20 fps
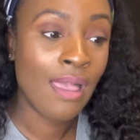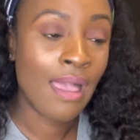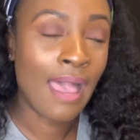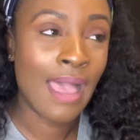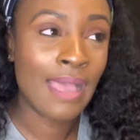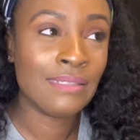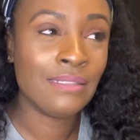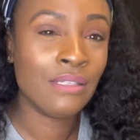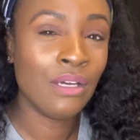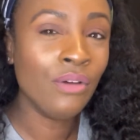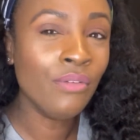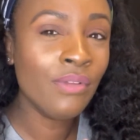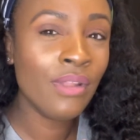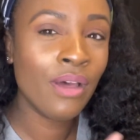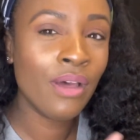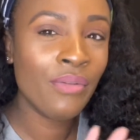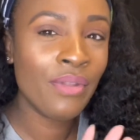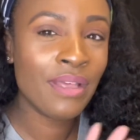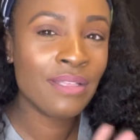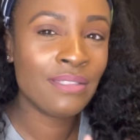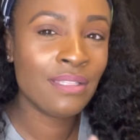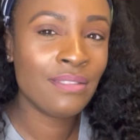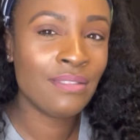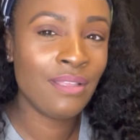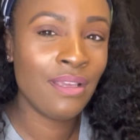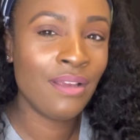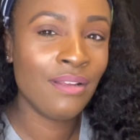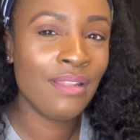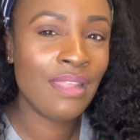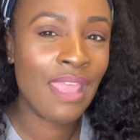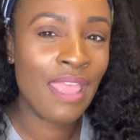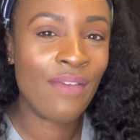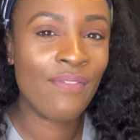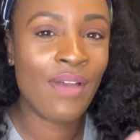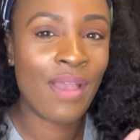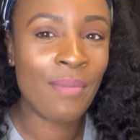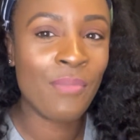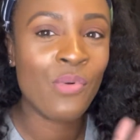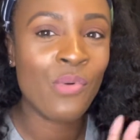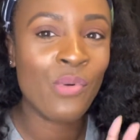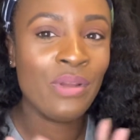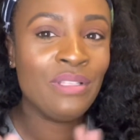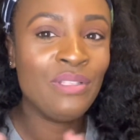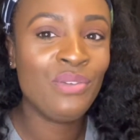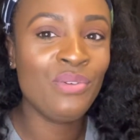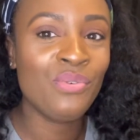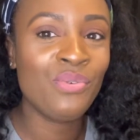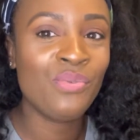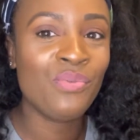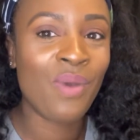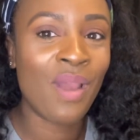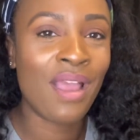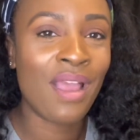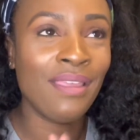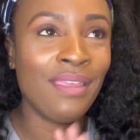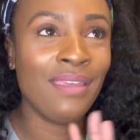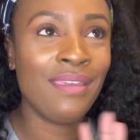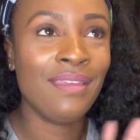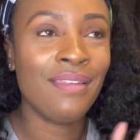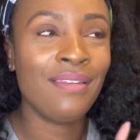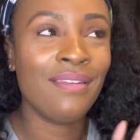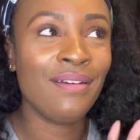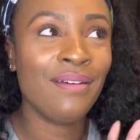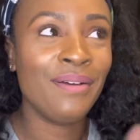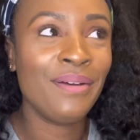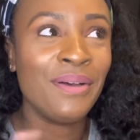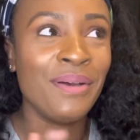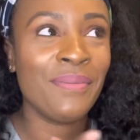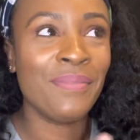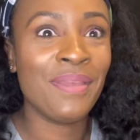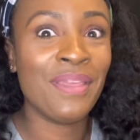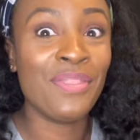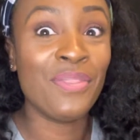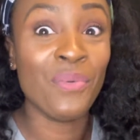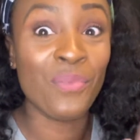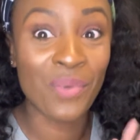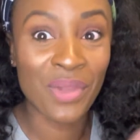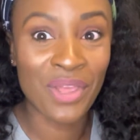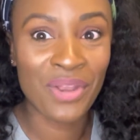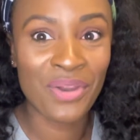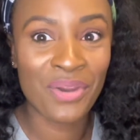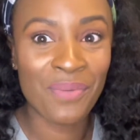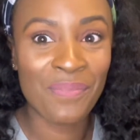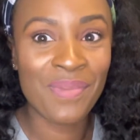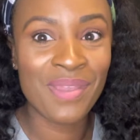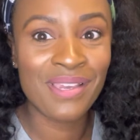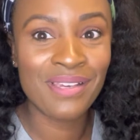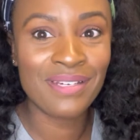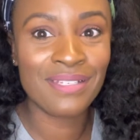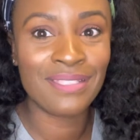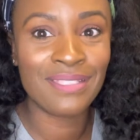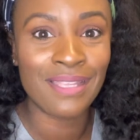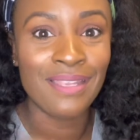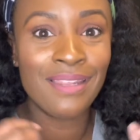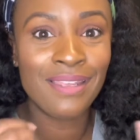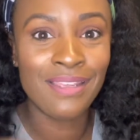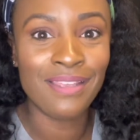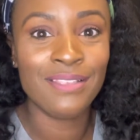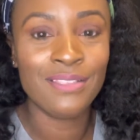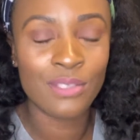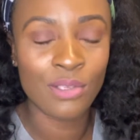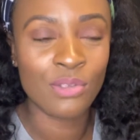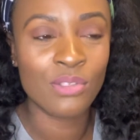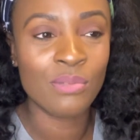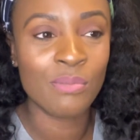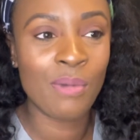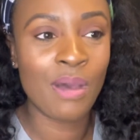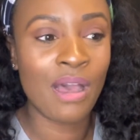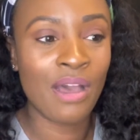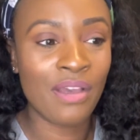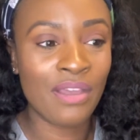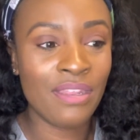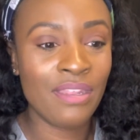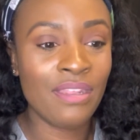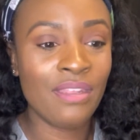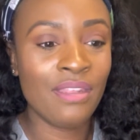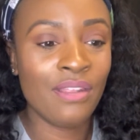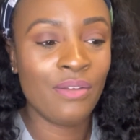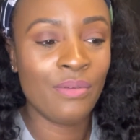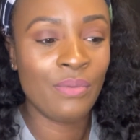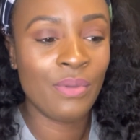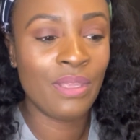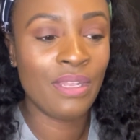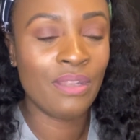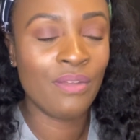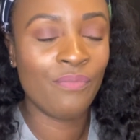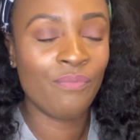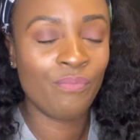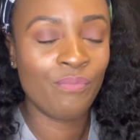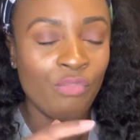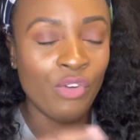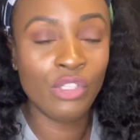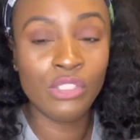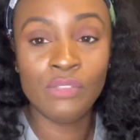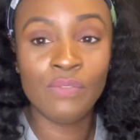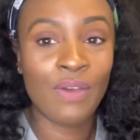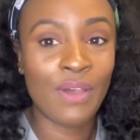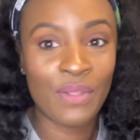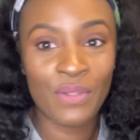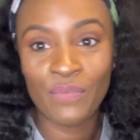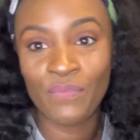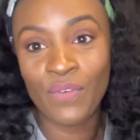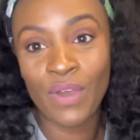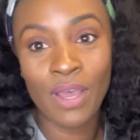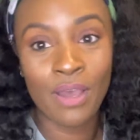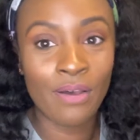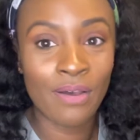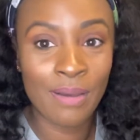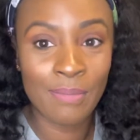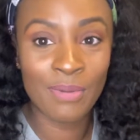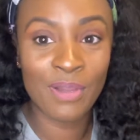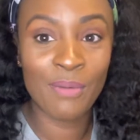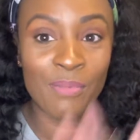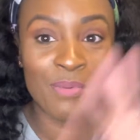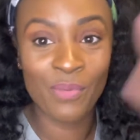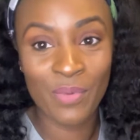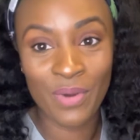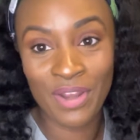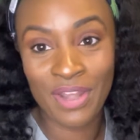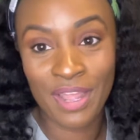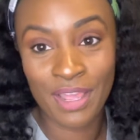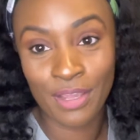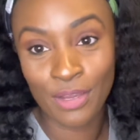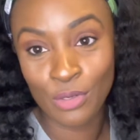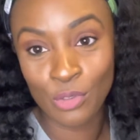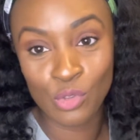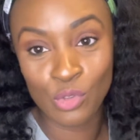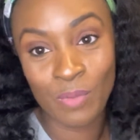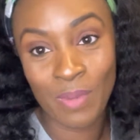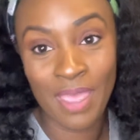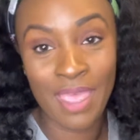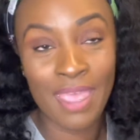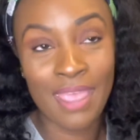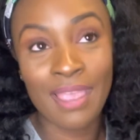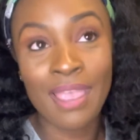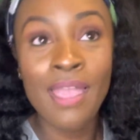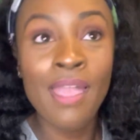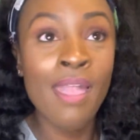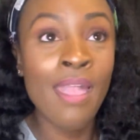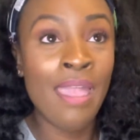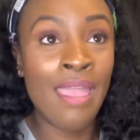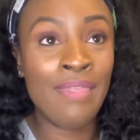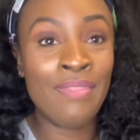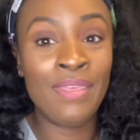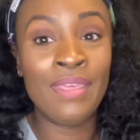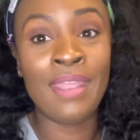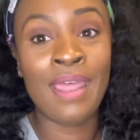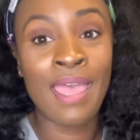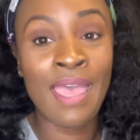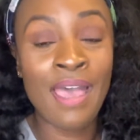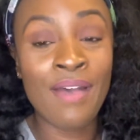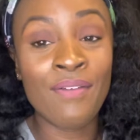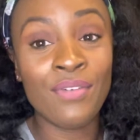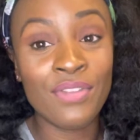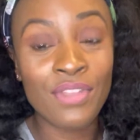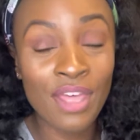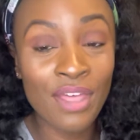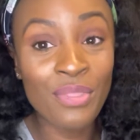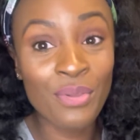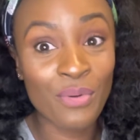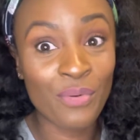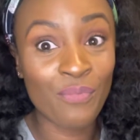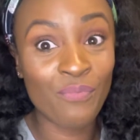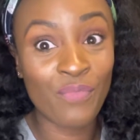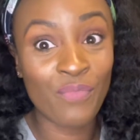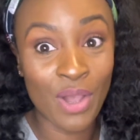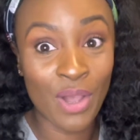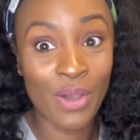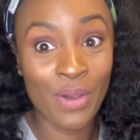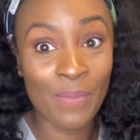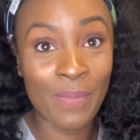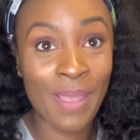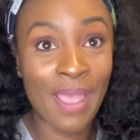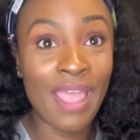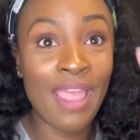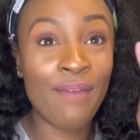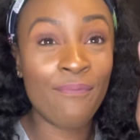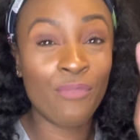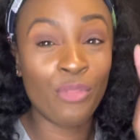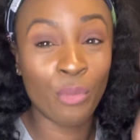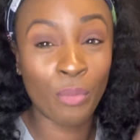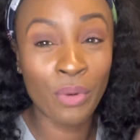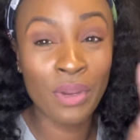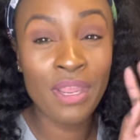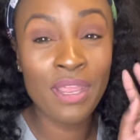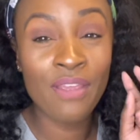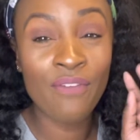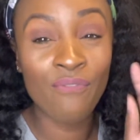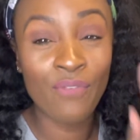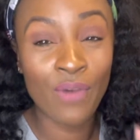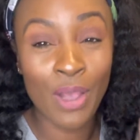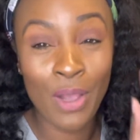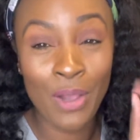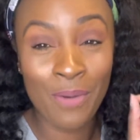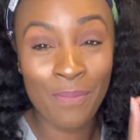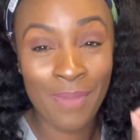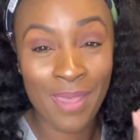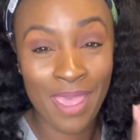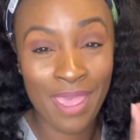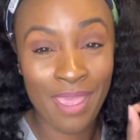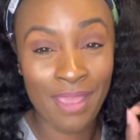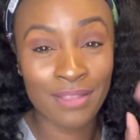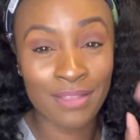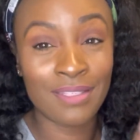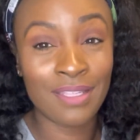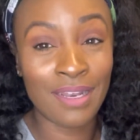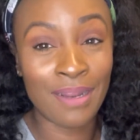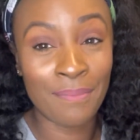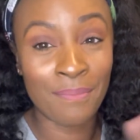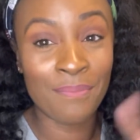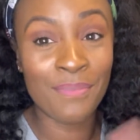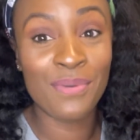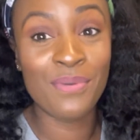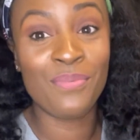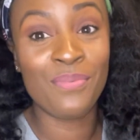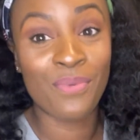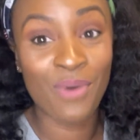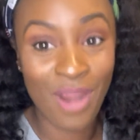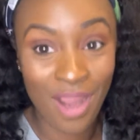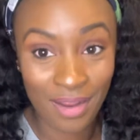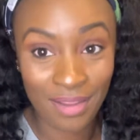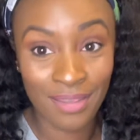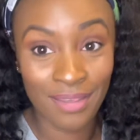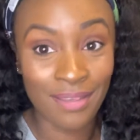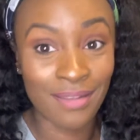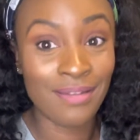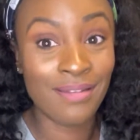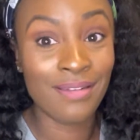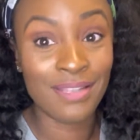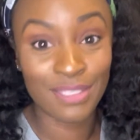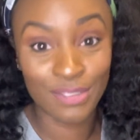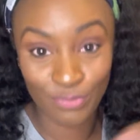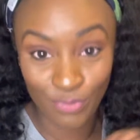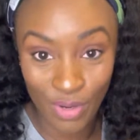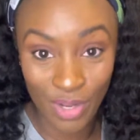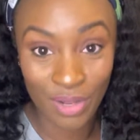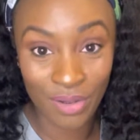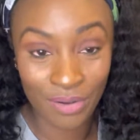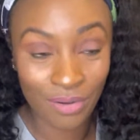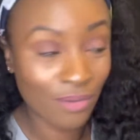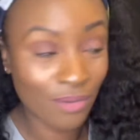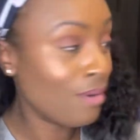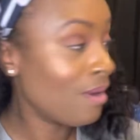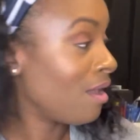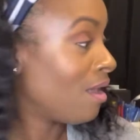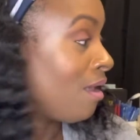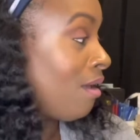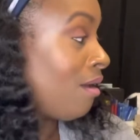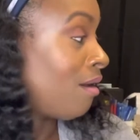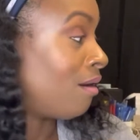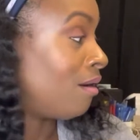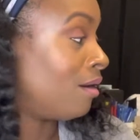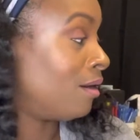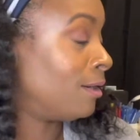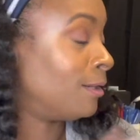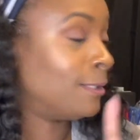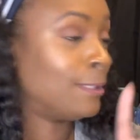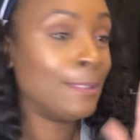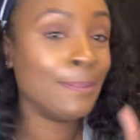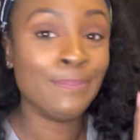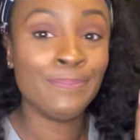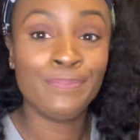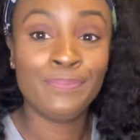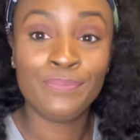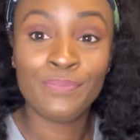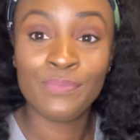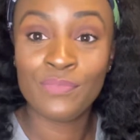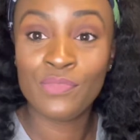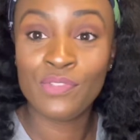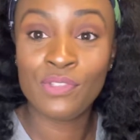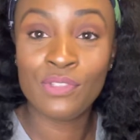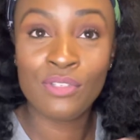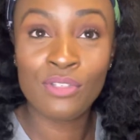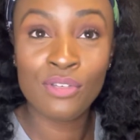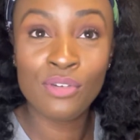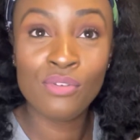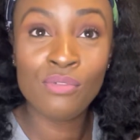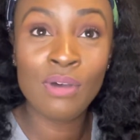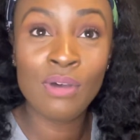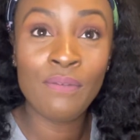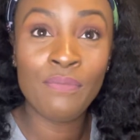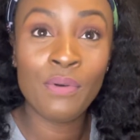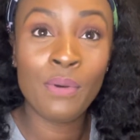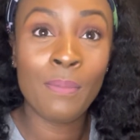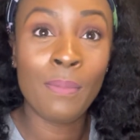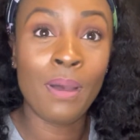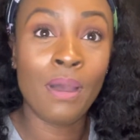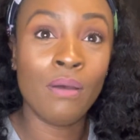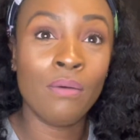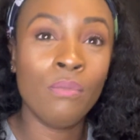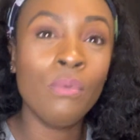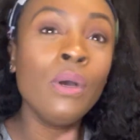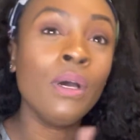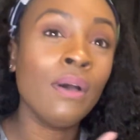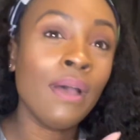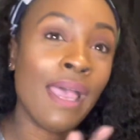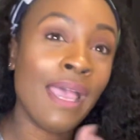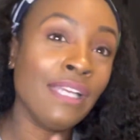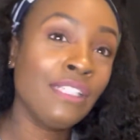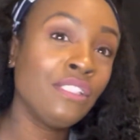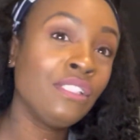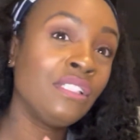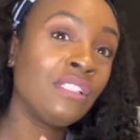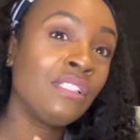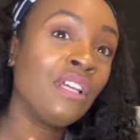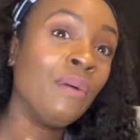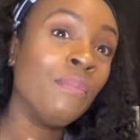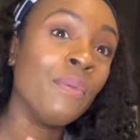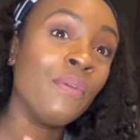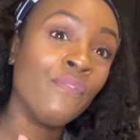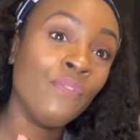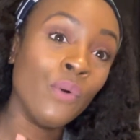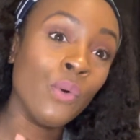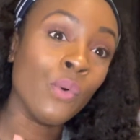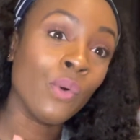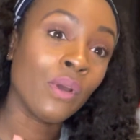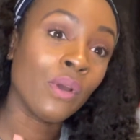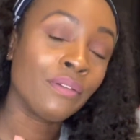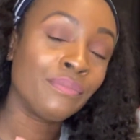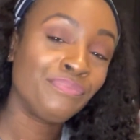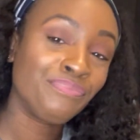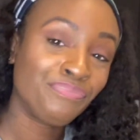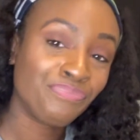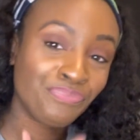I don't know necessarily if I'm going to rock it in the winter because it is so small. And in the fall, I'm gonna be wearing that Coach bag. And then I have another fall bag. I have three fall bags that I'm gonna be rocking this fall. Two of them, well, actually it's gonna be four.